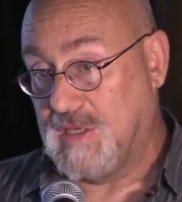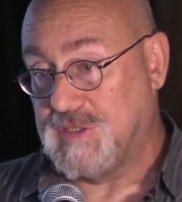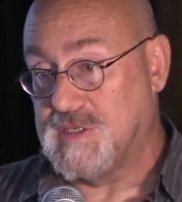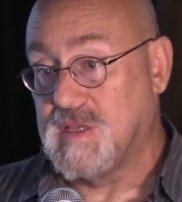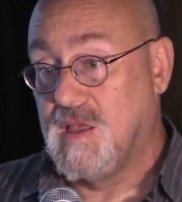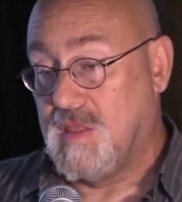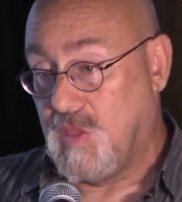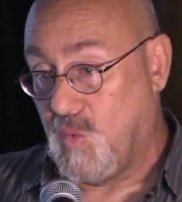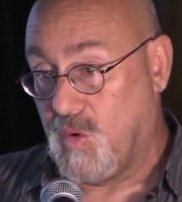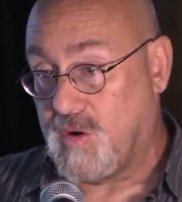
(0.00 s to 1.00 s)
wages,
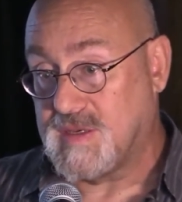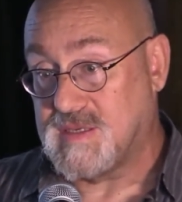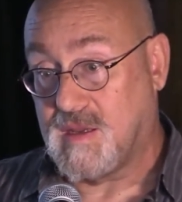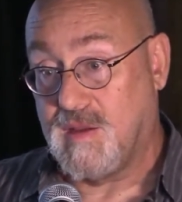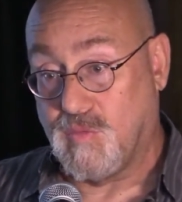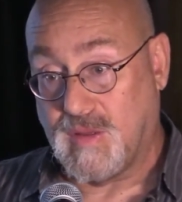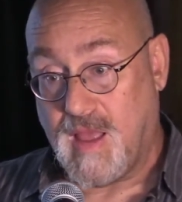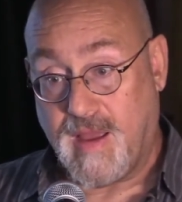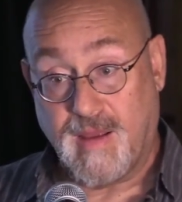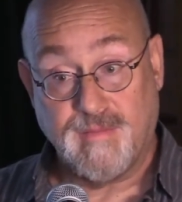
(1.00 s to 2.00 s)
and the workers can
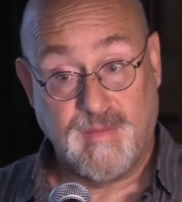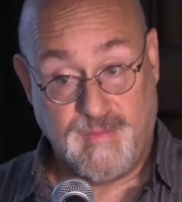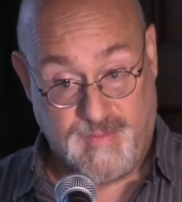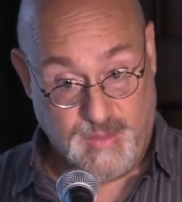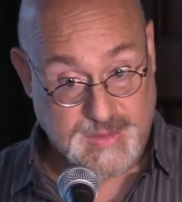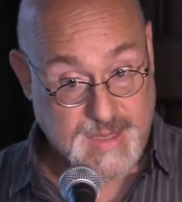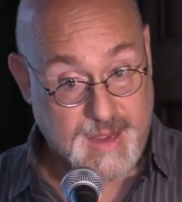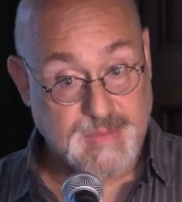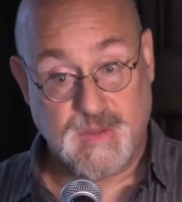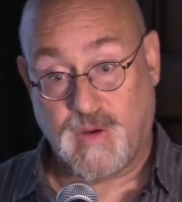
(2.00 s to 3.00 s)
rely on food
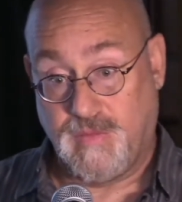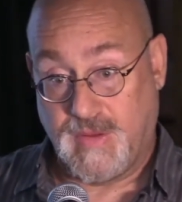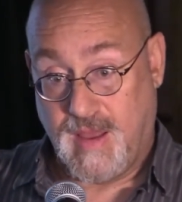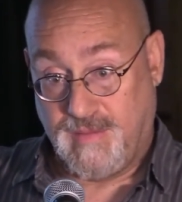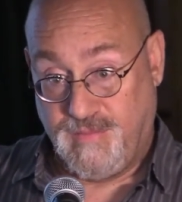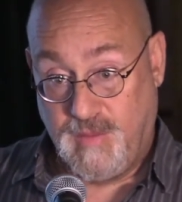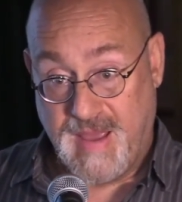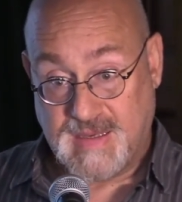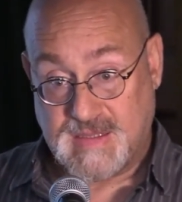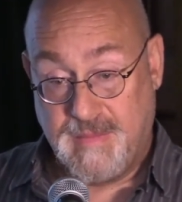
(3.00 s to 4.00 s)
stamps or can rely on food
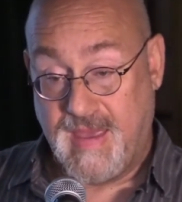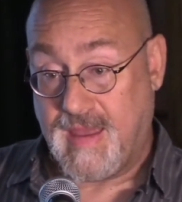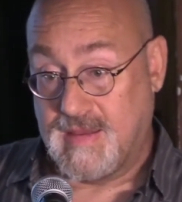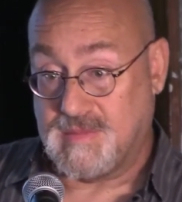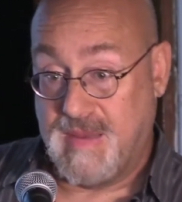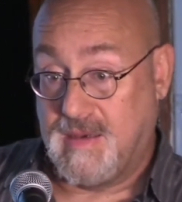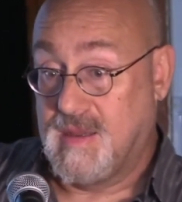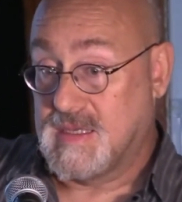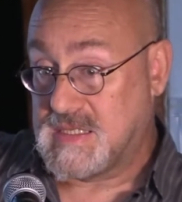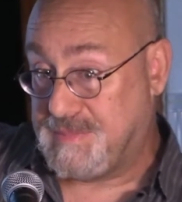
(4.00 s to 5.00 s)
banks to make ends
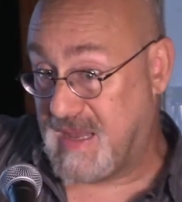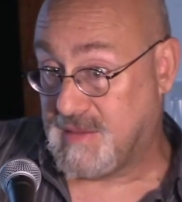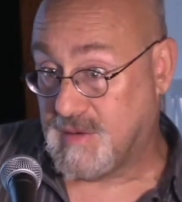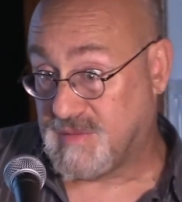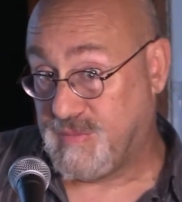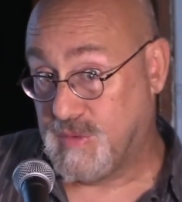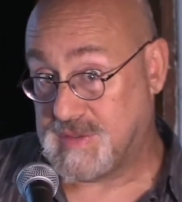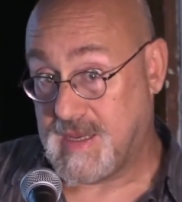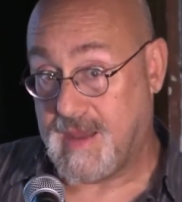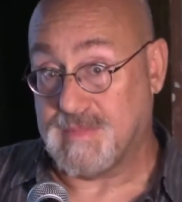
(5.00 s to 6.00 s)
meet, spend those food
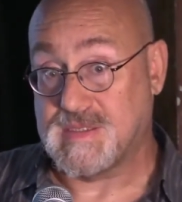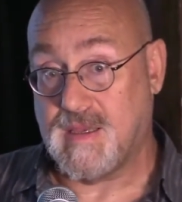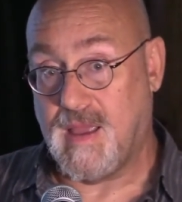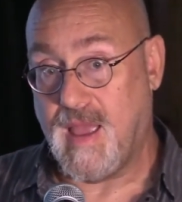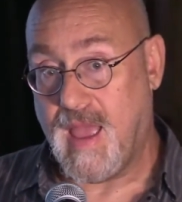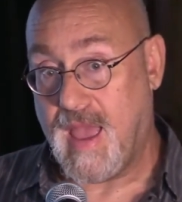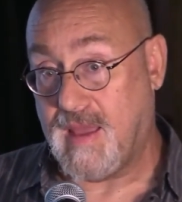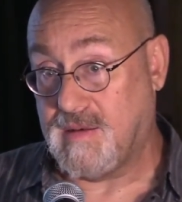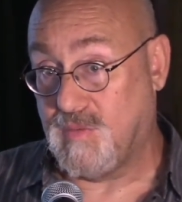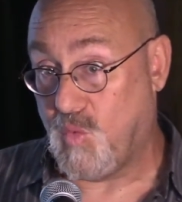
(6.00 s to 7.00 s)
stamps
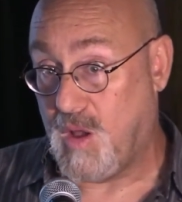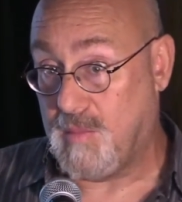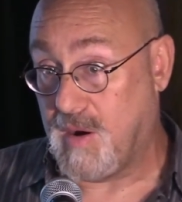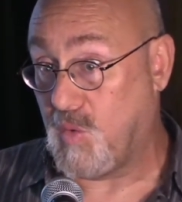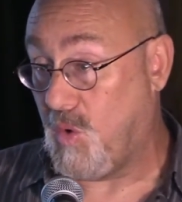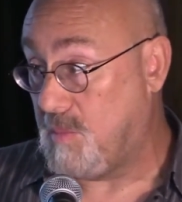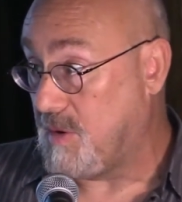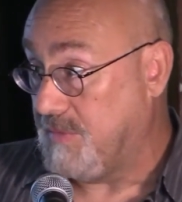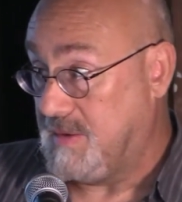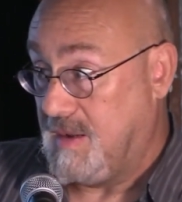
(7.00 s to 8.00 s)
at Walmart.
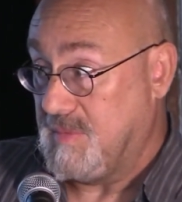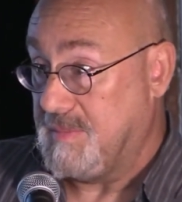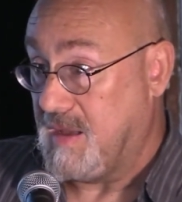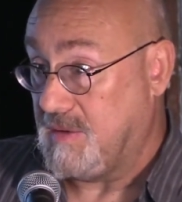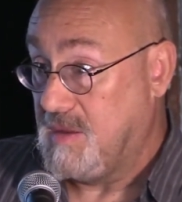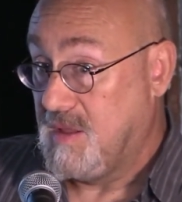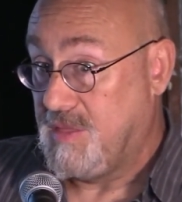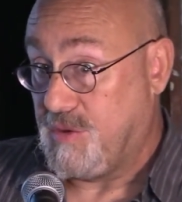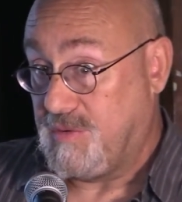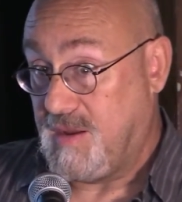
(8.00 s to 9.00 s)
Walmart redeemed
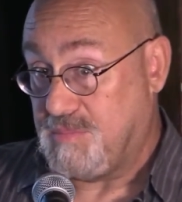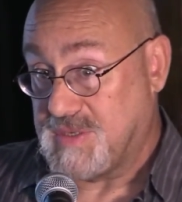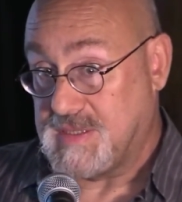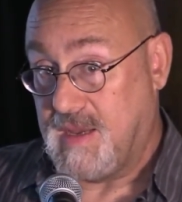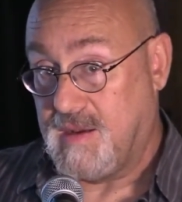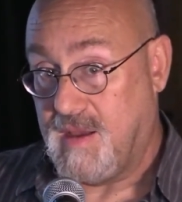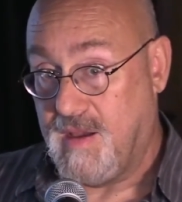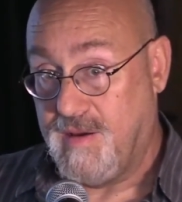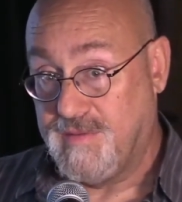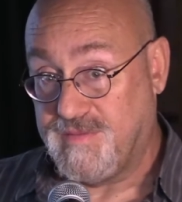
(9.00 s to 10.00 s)
about 13%
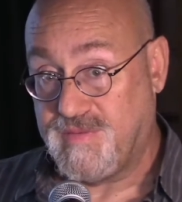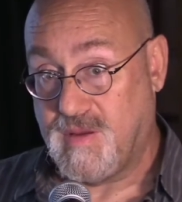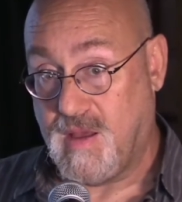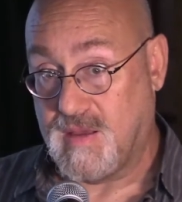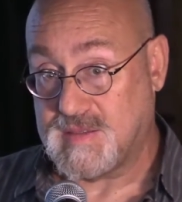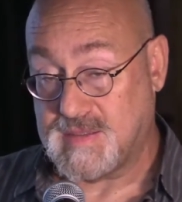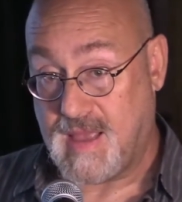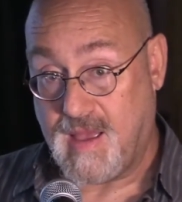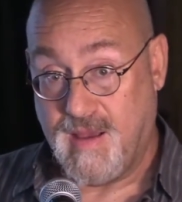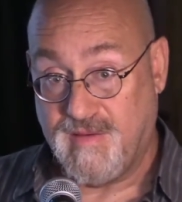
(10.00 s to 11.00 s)
of, uh,
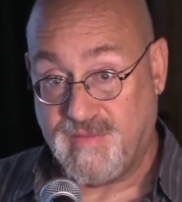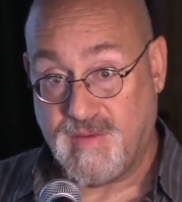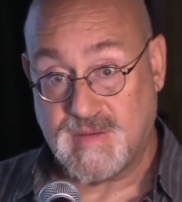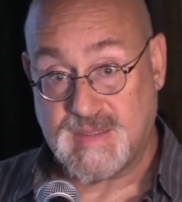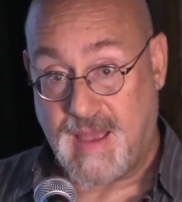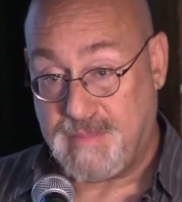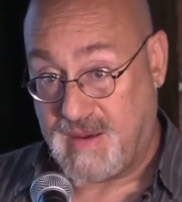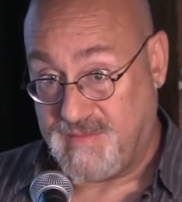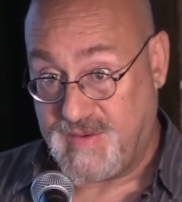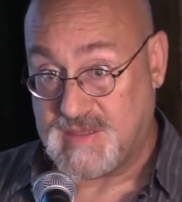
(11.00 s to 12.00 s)
SNAP, of SNAP
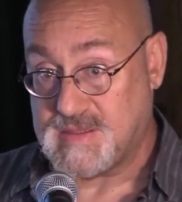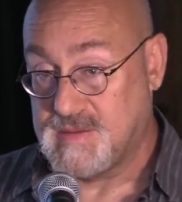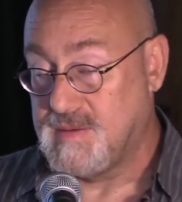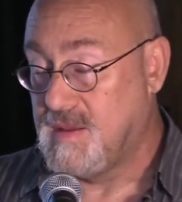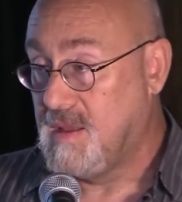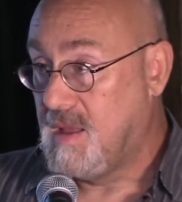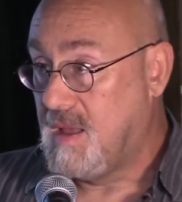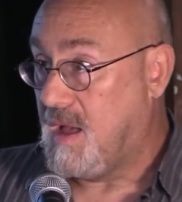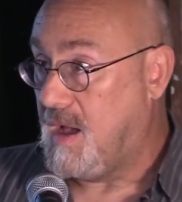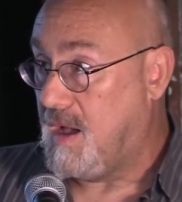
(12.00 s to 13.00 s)
benefits
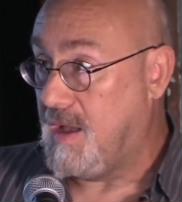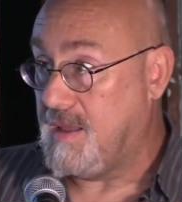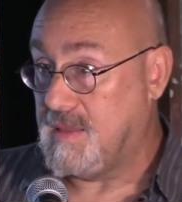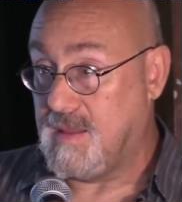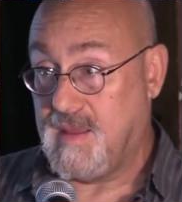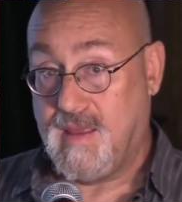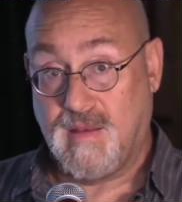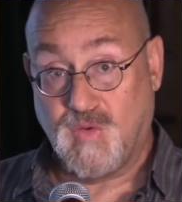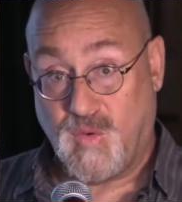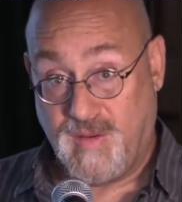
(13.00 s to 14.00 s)
uh, in,
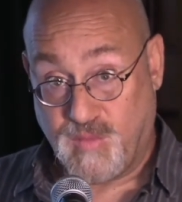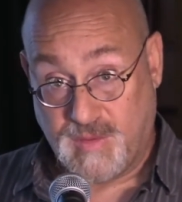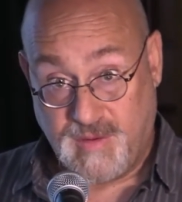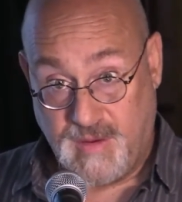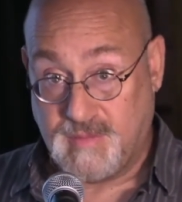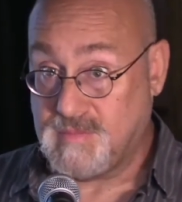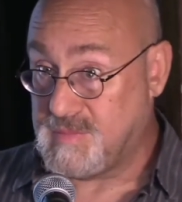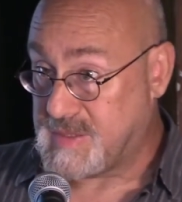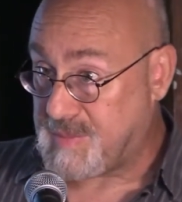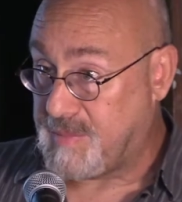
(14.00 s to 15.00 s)
the, in
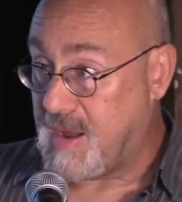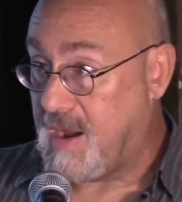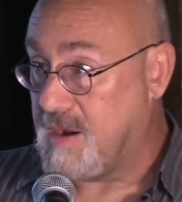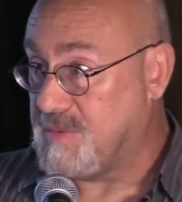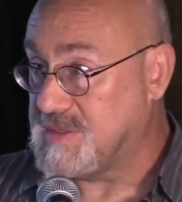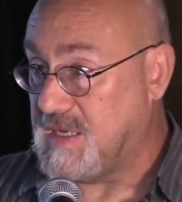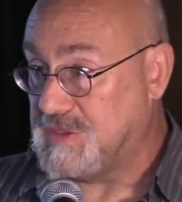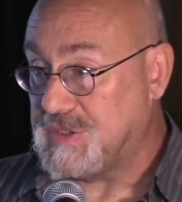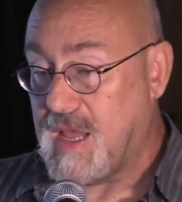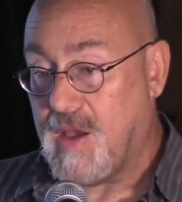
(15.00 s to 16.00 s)
2014. It's probably a higher
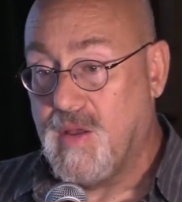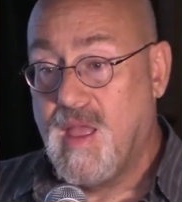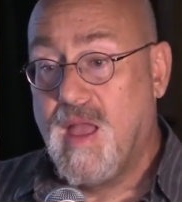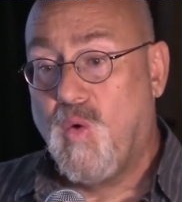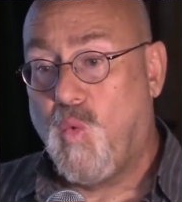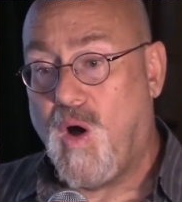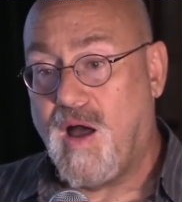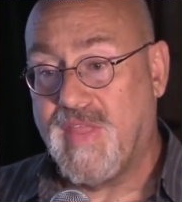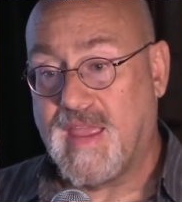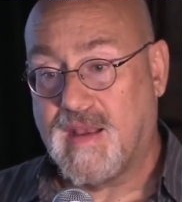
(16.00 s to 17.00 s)
percentage now.
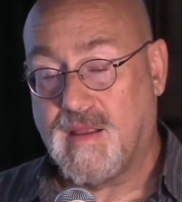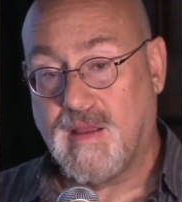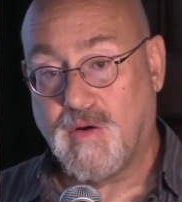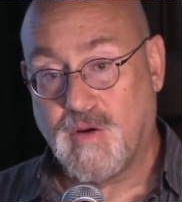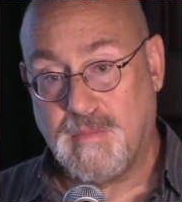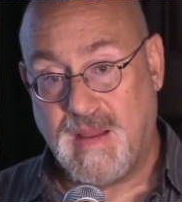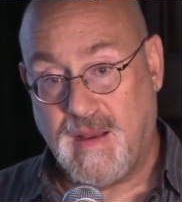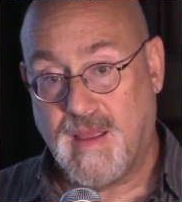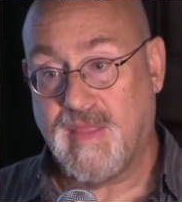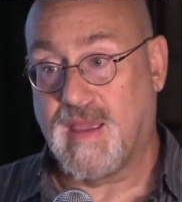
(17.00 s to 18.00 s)
While they get earned
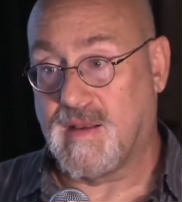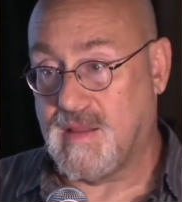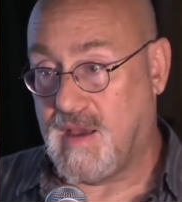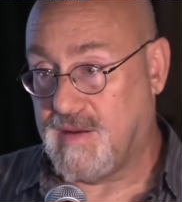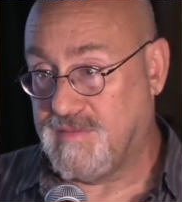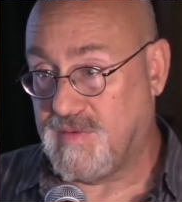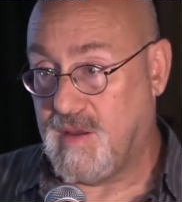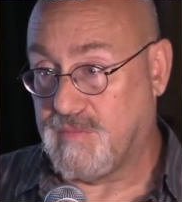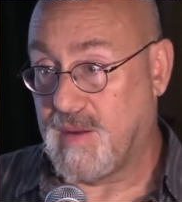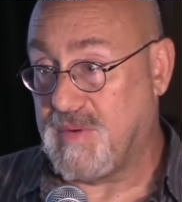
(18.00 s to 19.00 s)
media, they get a lot of
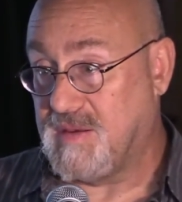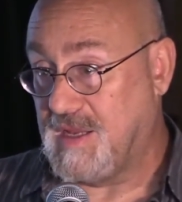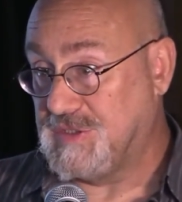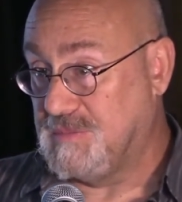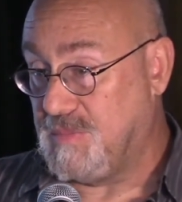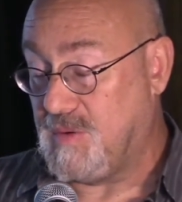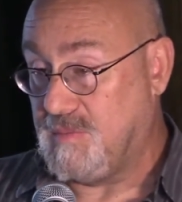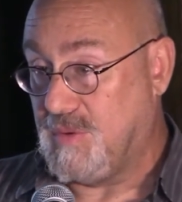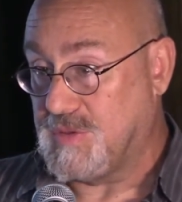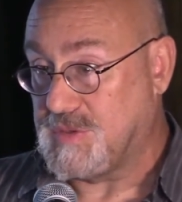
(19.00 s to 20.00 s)
uh, reputation
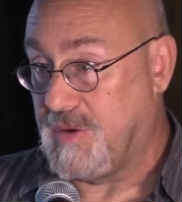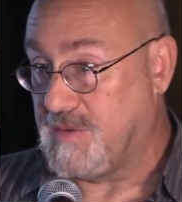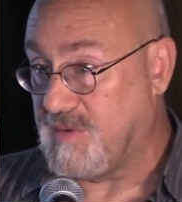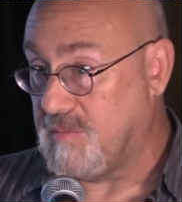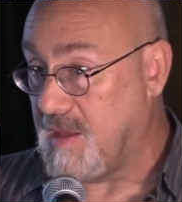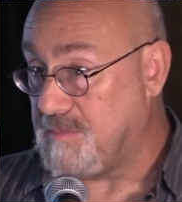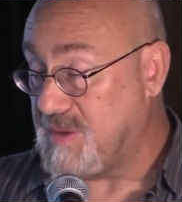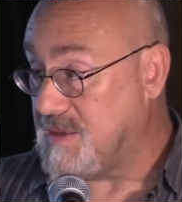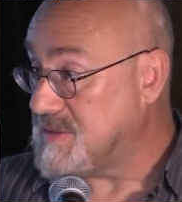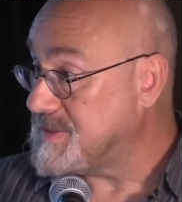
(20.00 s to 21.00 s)
bol bolstering from that
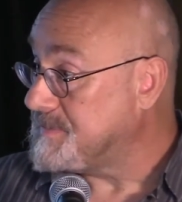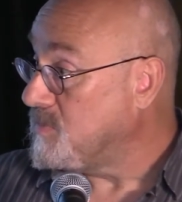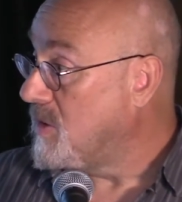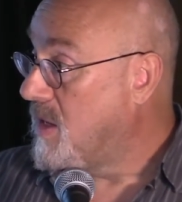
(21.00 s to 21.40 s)
piece.